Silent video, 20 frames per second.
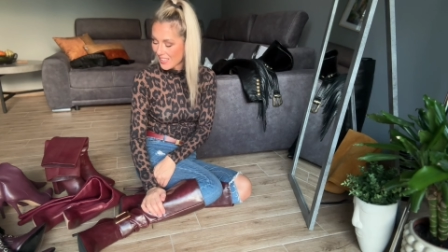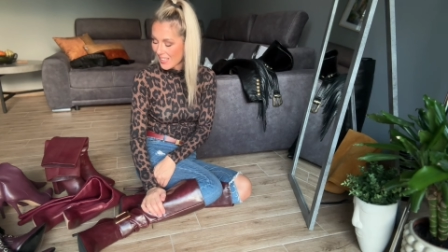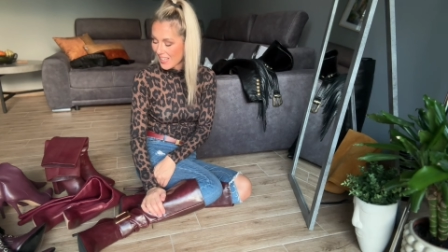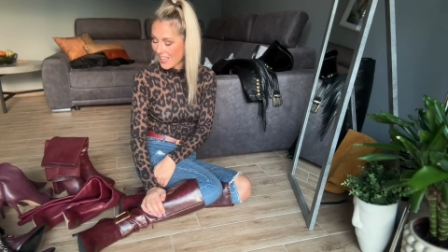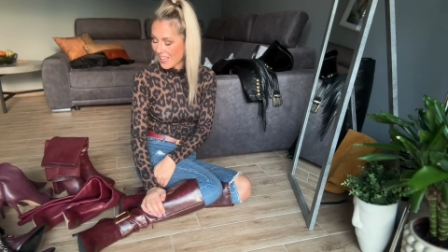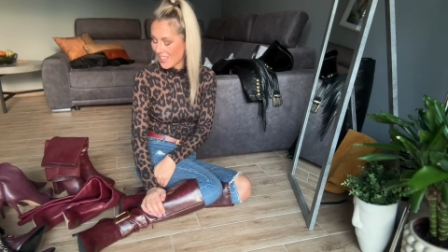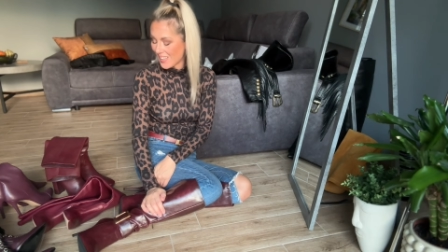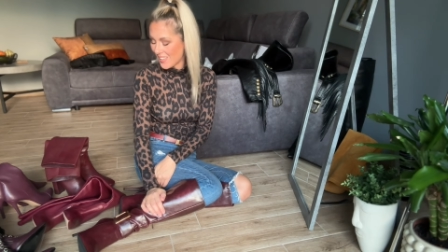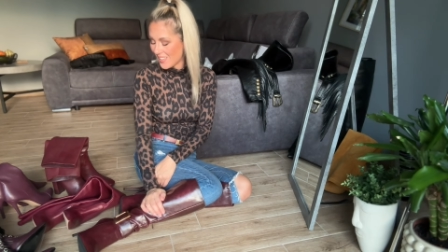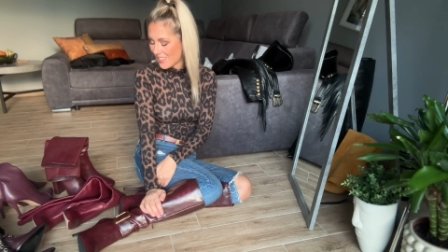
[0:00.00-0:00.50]

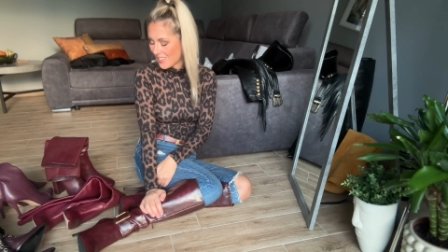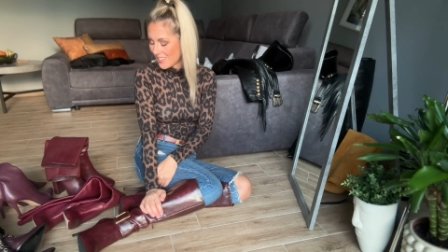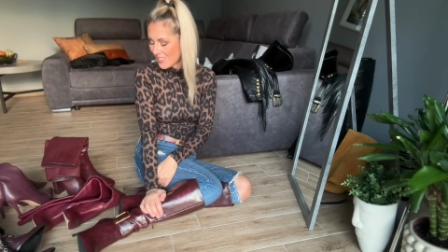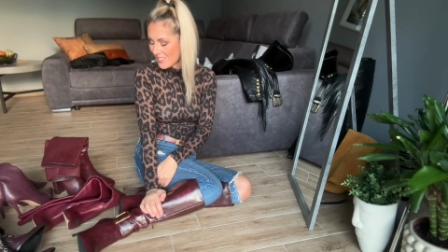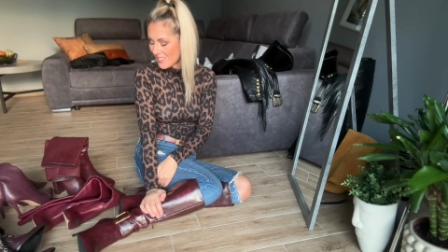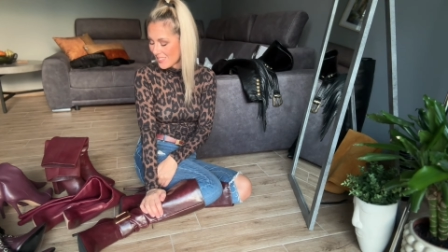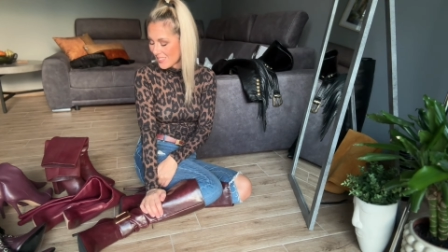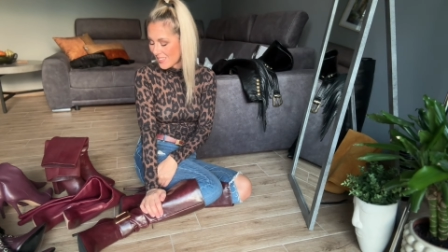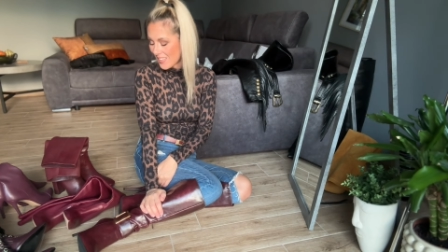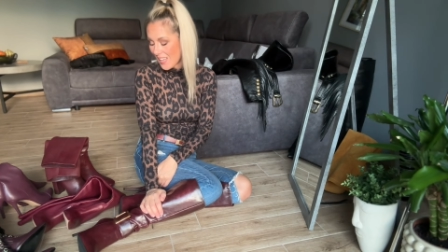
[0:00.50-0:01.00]
and
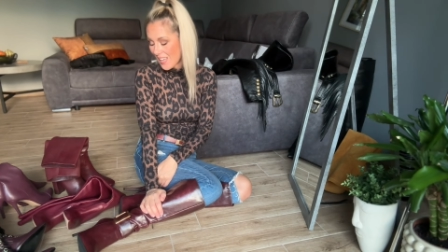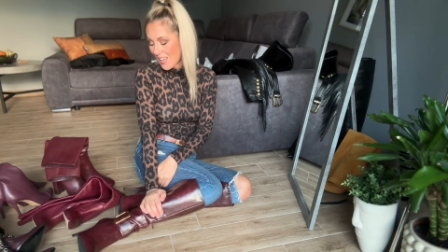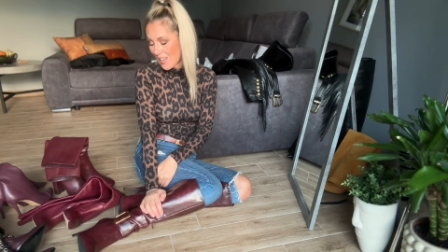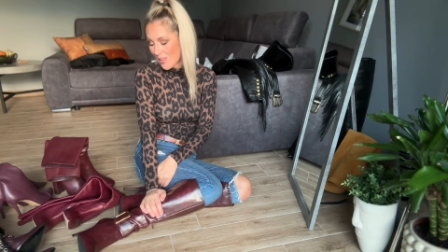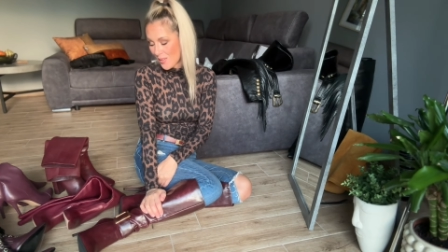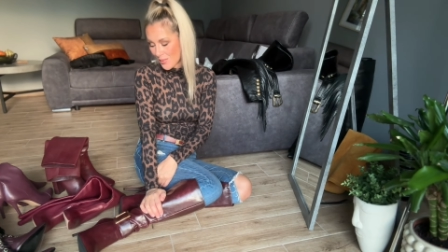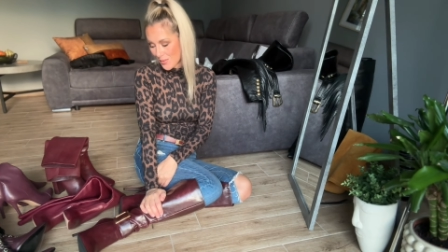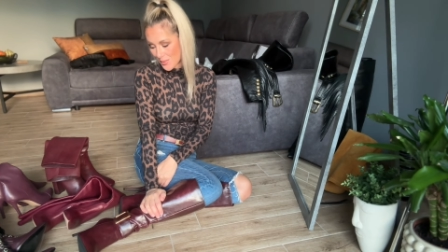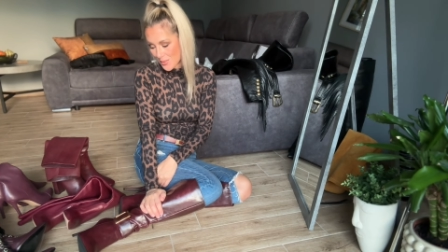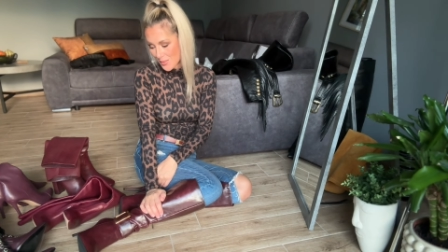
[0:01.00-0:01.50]
they are
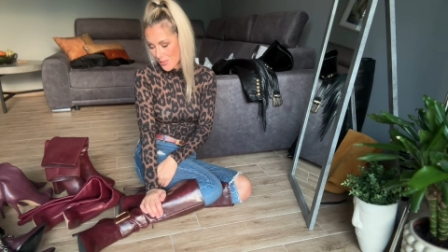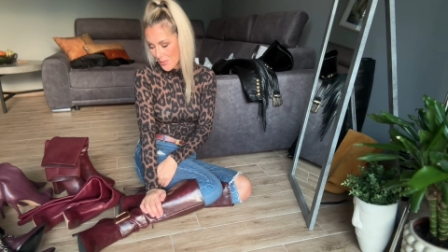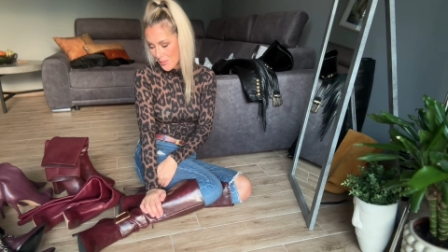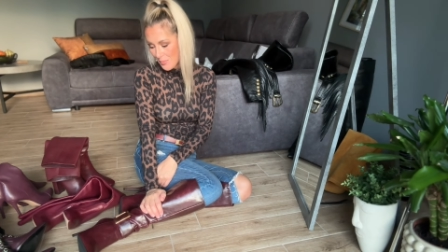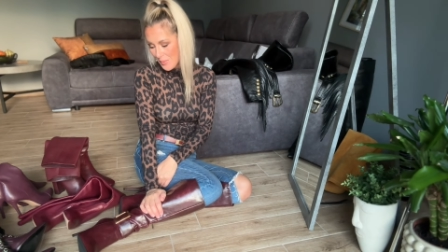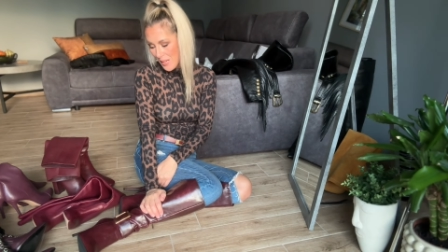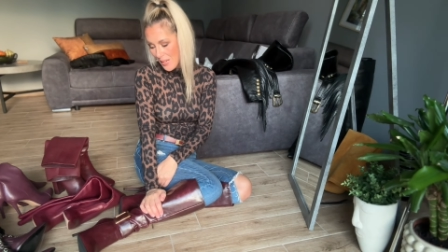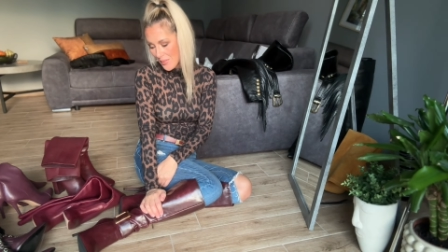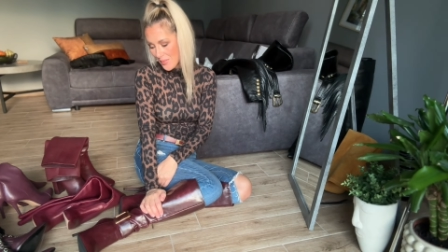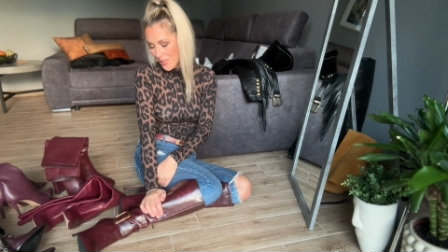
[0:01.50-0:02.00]
also
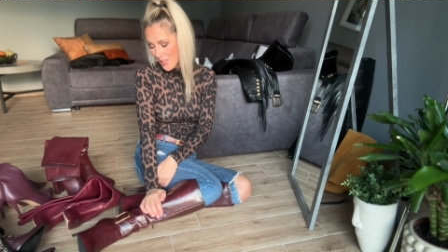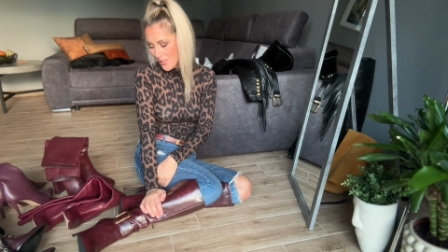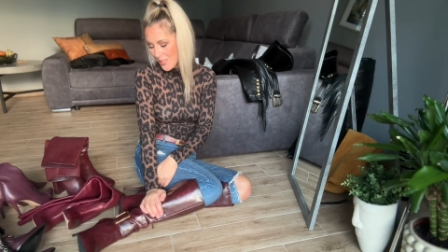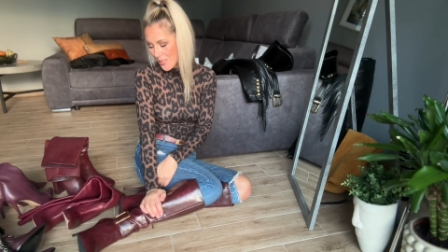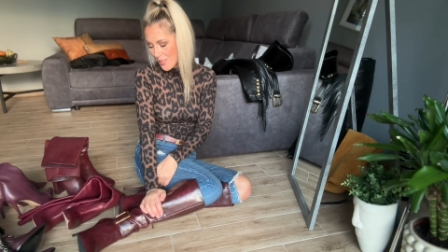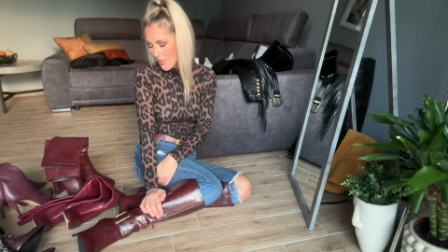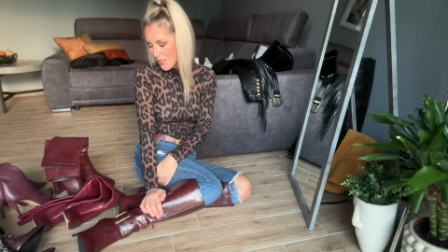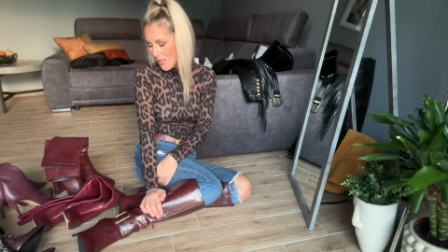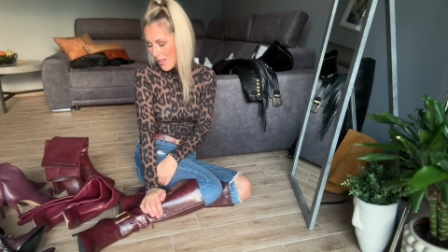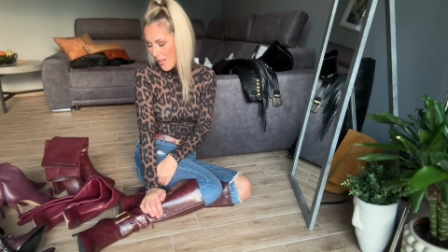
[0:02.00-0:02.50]
perfect
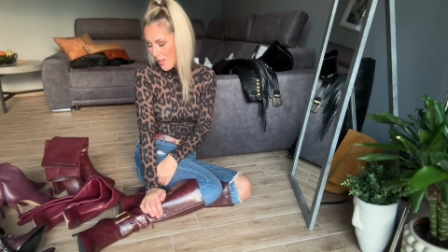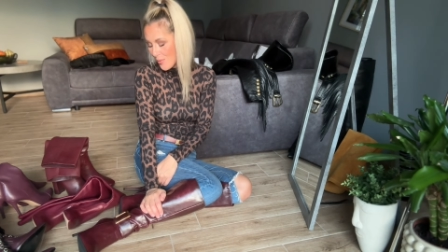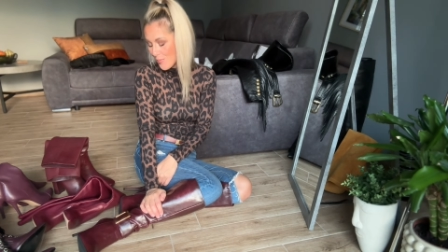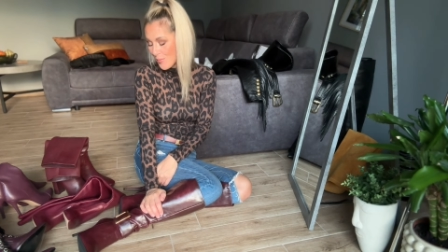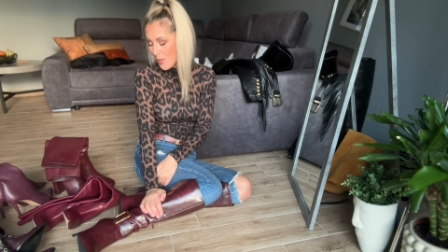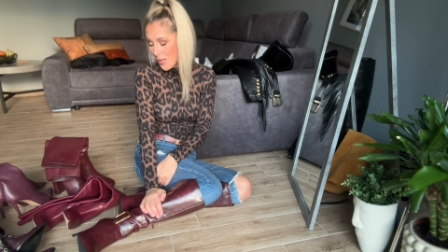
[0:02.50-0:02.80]
so I'm,